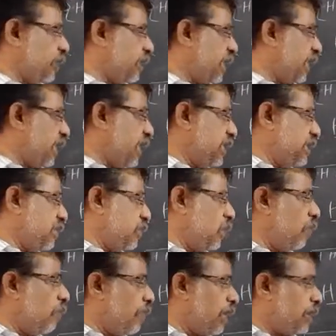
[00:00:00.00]
to get are
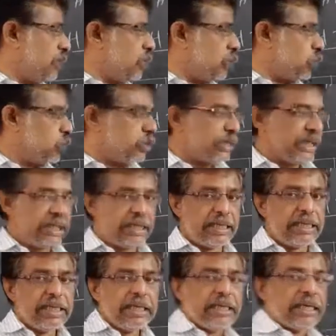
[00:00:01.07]
0, 1, 2,
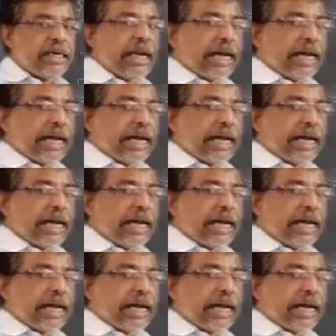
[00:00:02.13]
3.